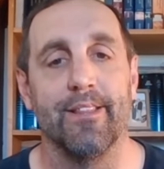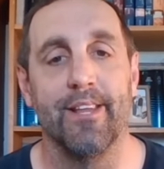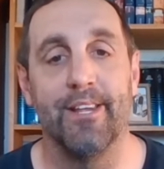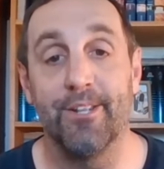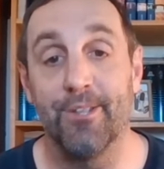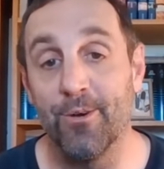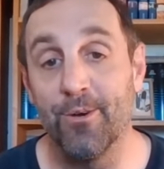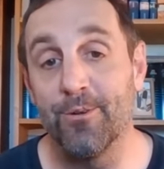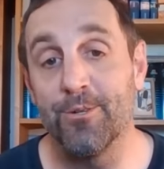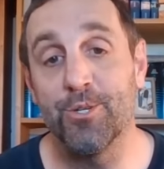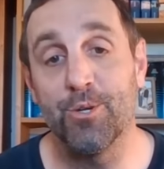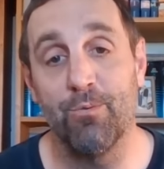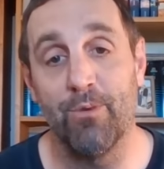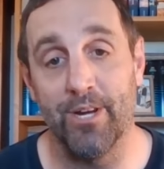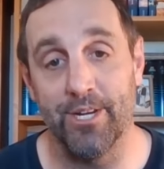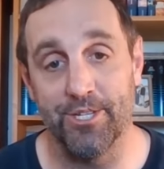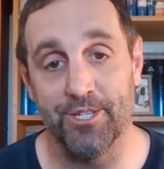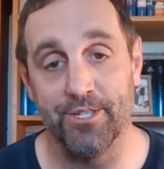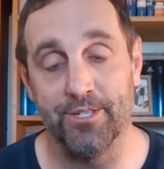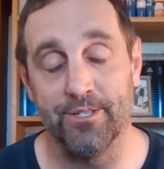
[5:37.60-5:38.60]
Let those
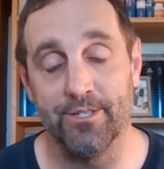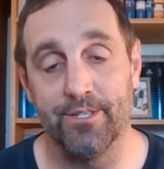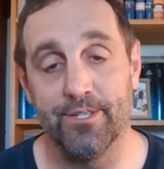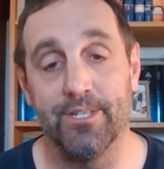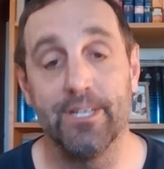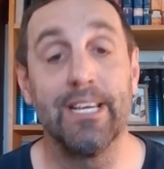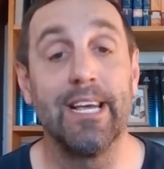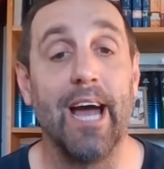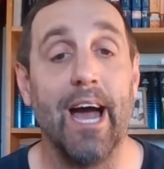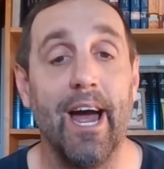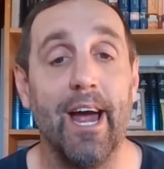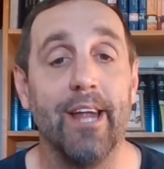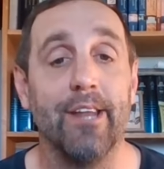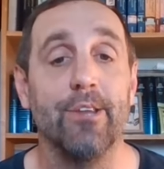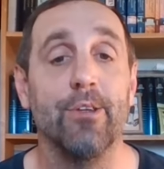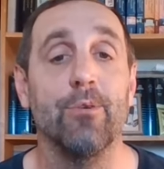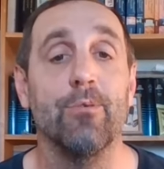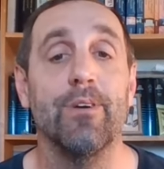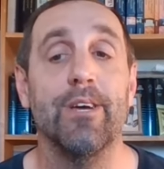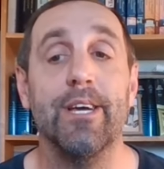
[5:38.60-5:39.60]
questions
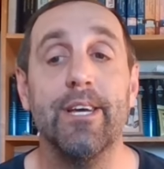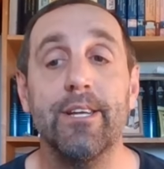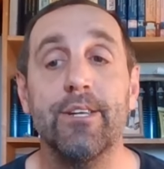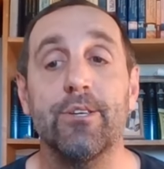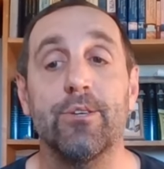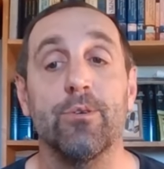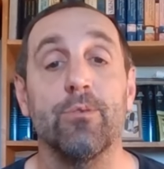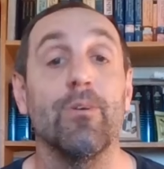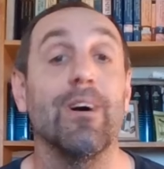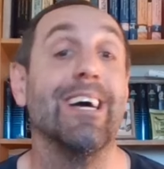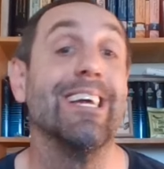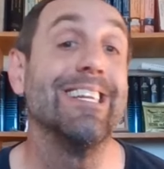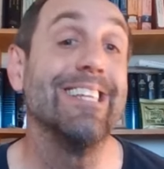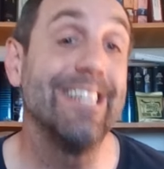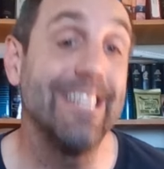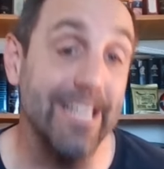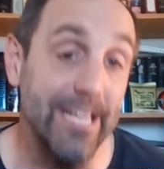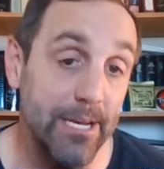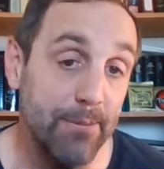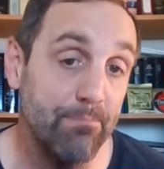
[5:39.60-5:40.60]
guide you into a
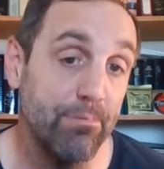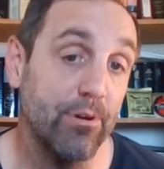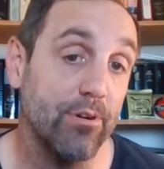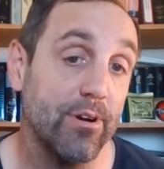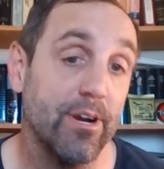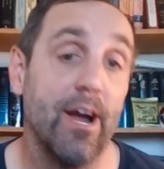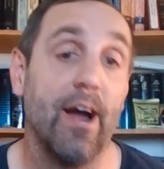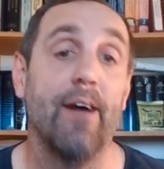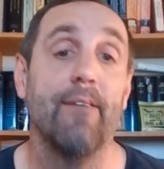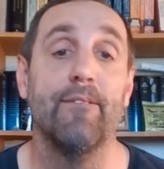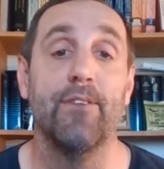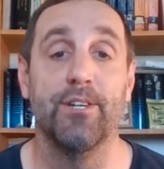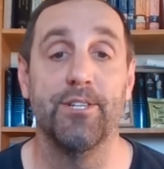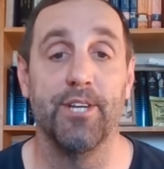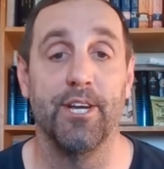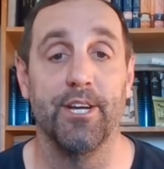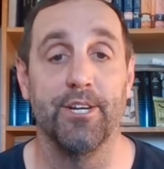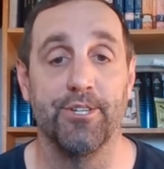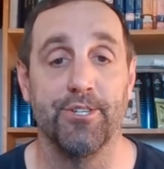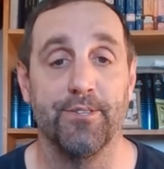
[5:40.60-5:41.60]
deeper
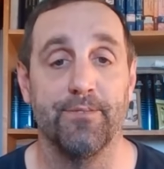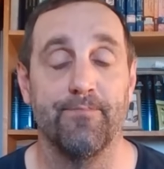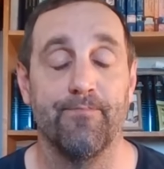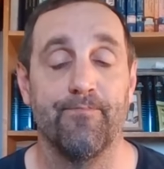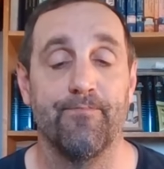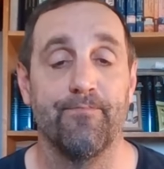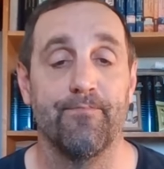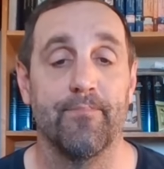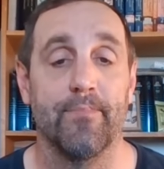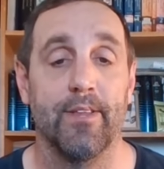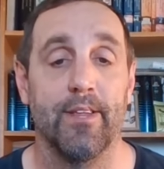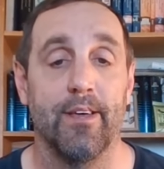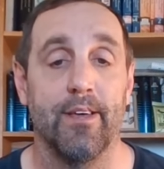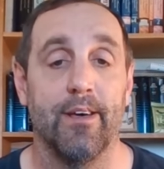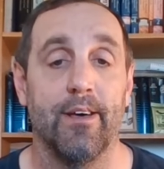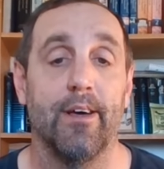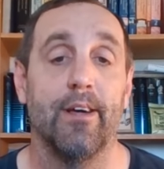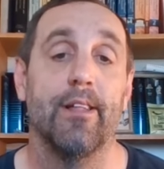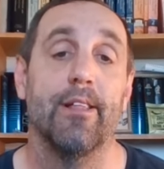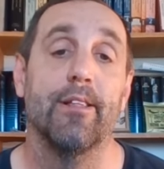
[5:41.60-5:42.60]
conversation
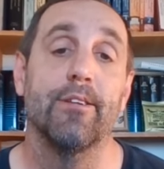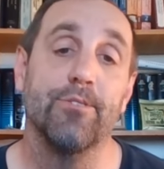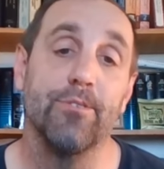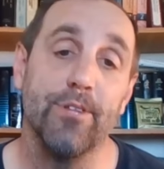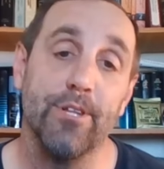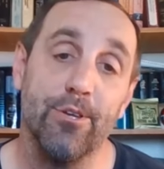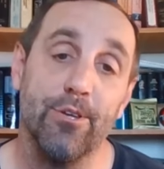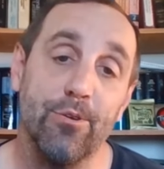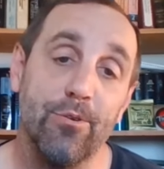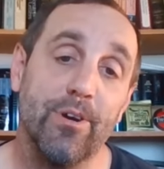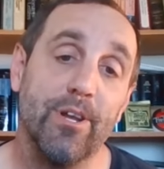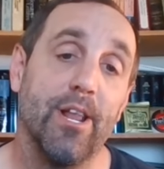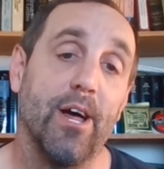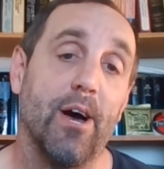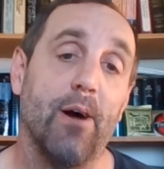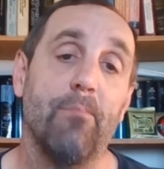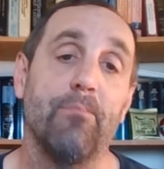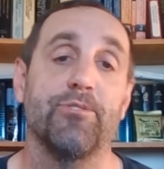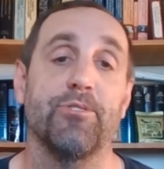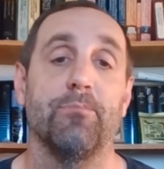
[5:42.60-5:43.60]
so that you can
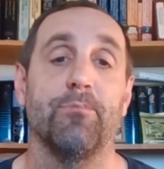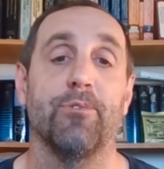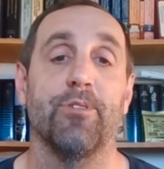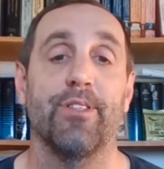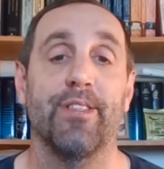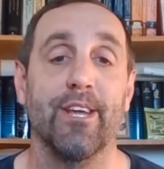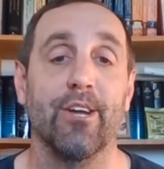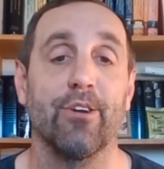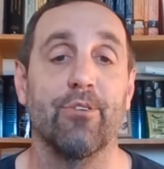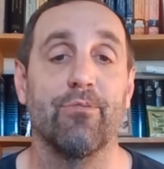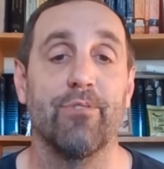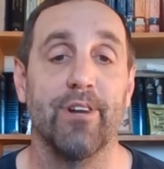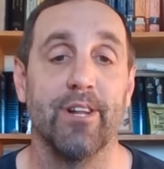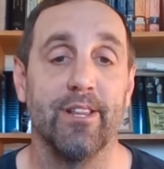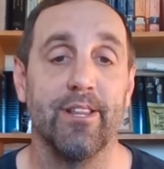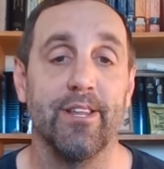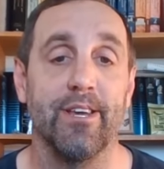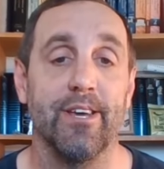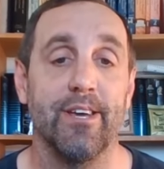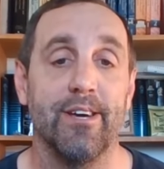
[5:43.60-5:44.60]
help someone think
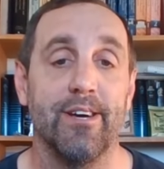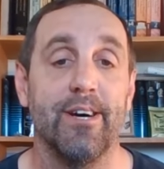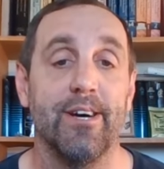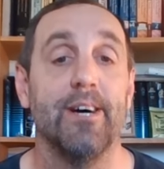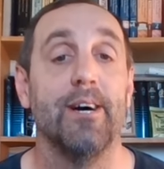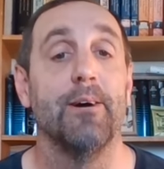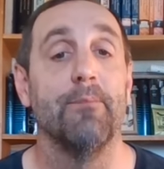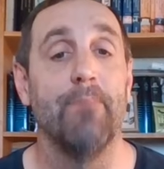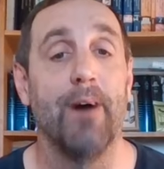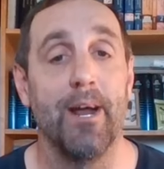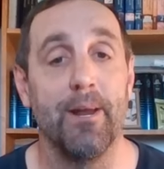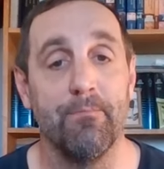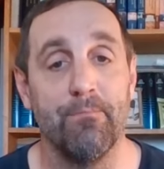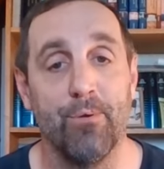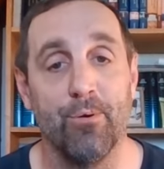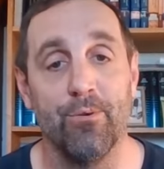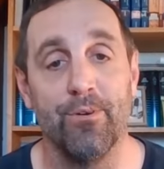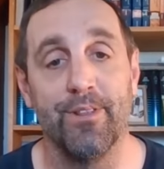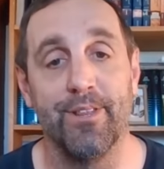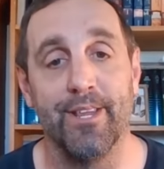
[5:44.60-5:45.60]
critically about
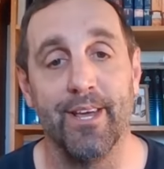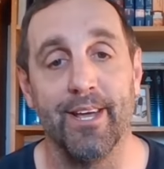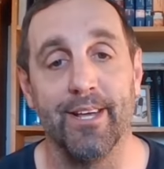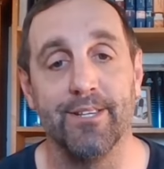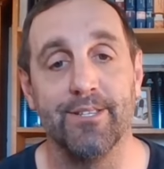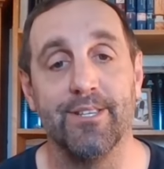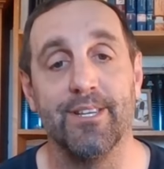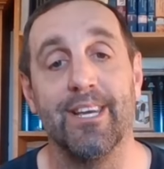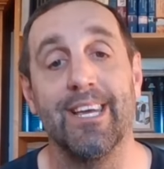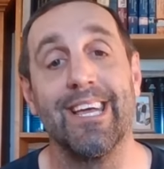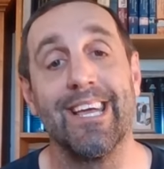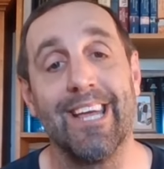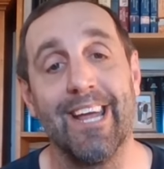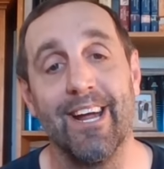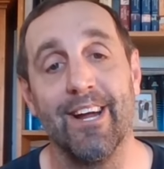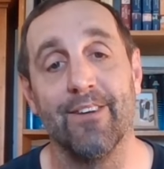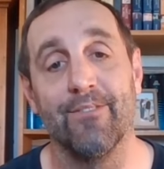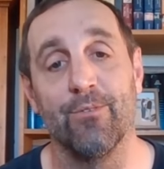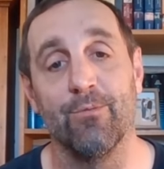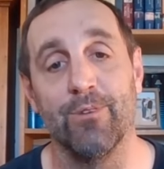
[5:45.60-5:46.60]
important things and
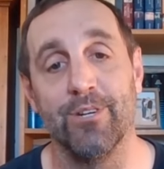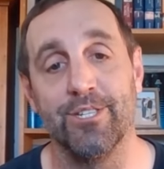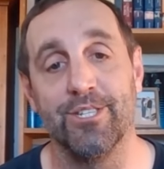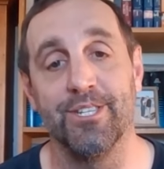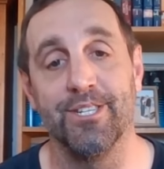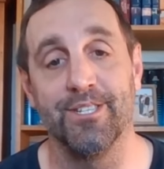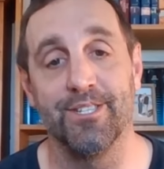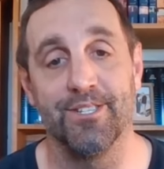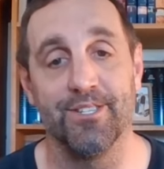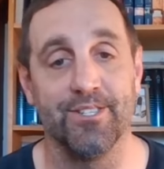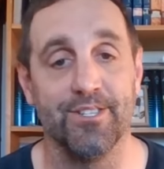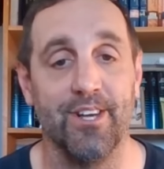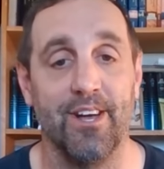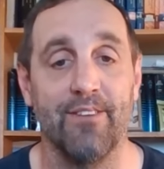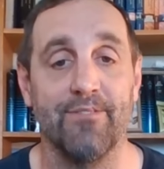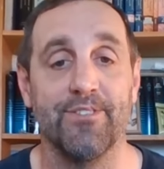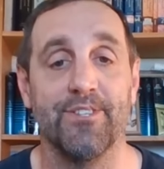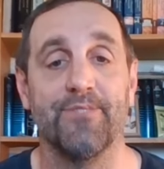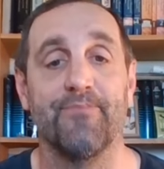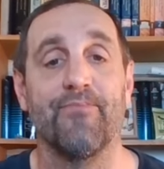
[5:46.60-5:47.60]
care for what Jesus
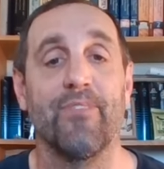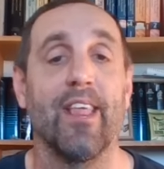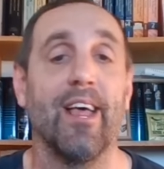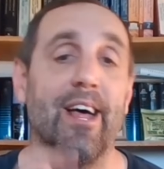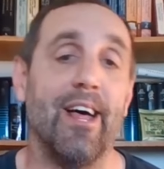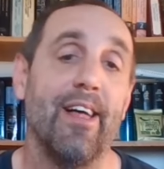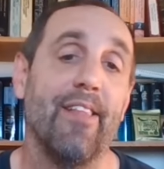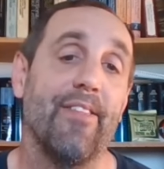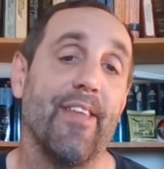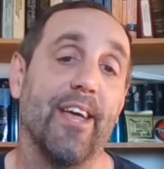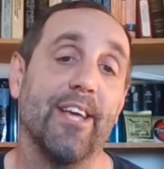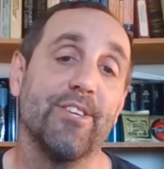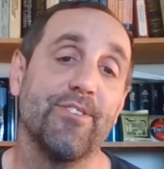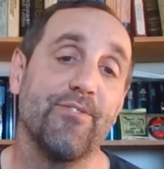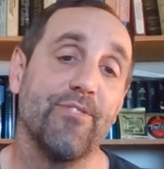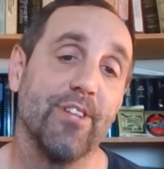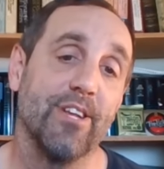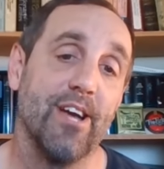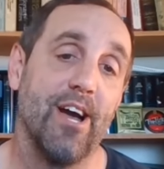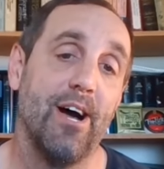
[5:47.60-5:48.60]
loves. Thanks
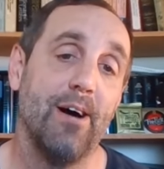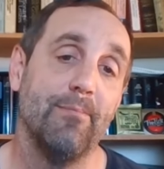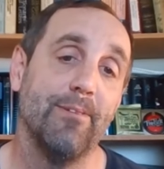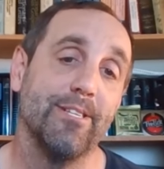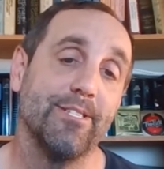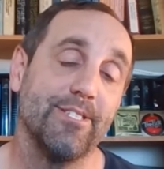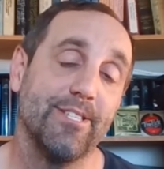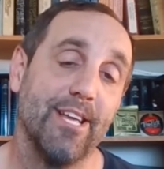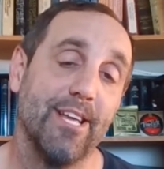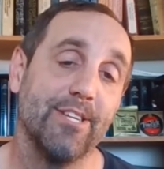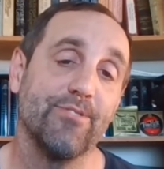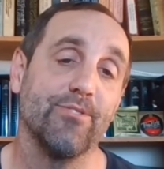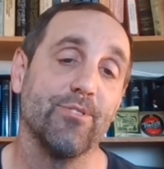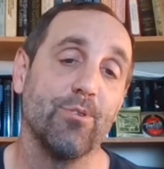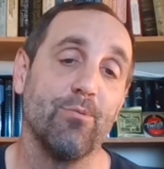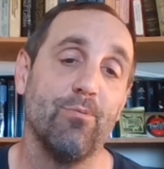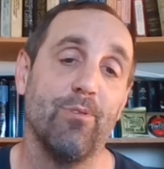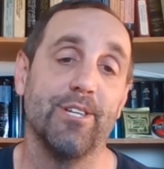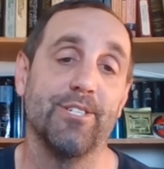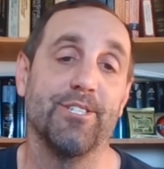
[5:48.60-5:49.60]
for the comments. Thanks
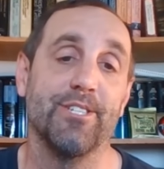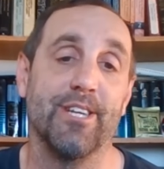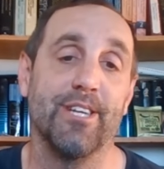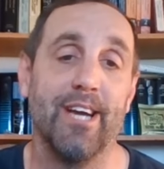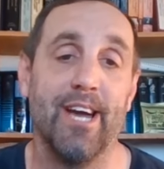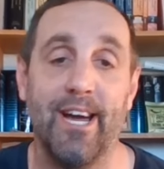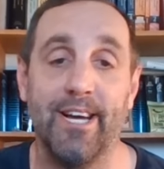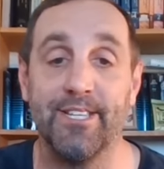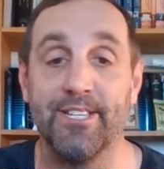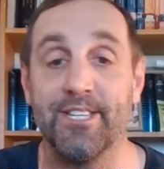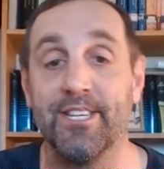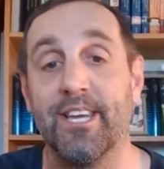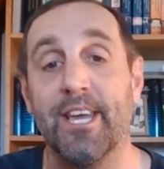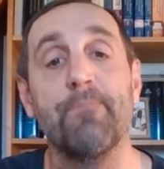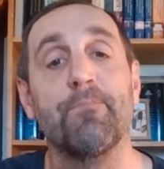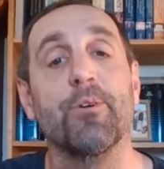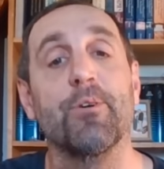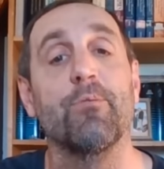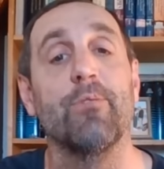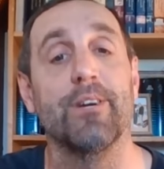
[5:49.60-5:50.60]
for the question, guys.
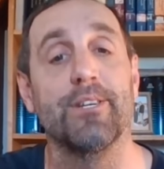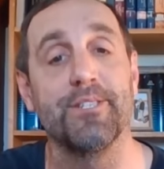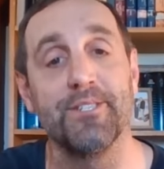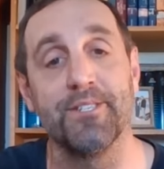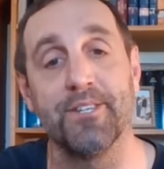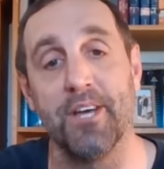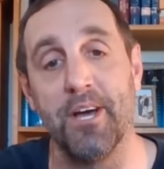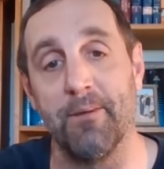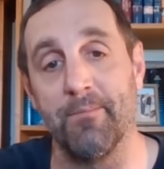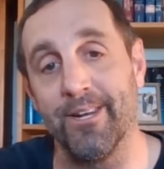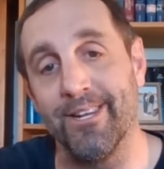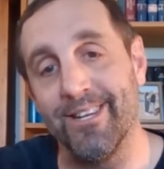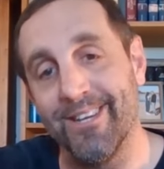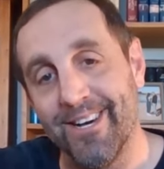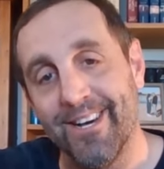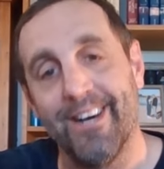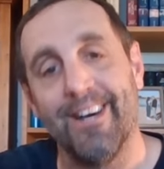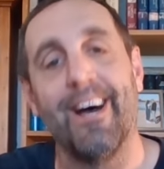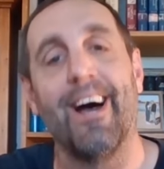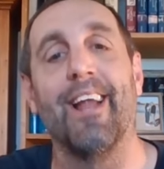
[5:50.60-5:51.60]
Keep the questions coming.
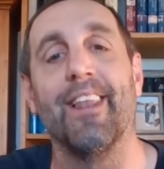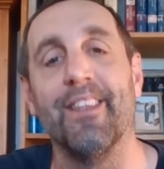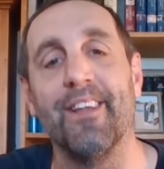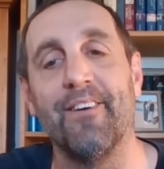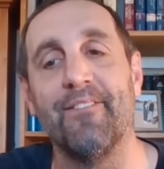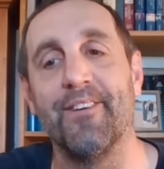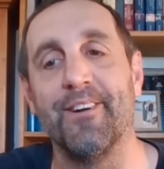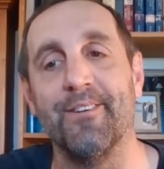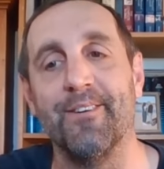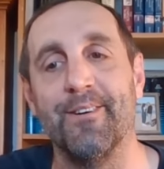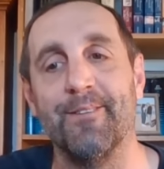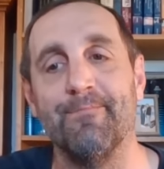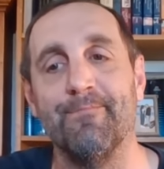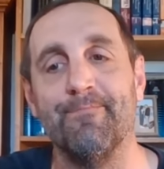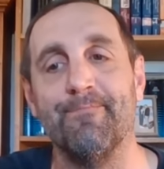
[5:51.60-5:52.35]
I love hearing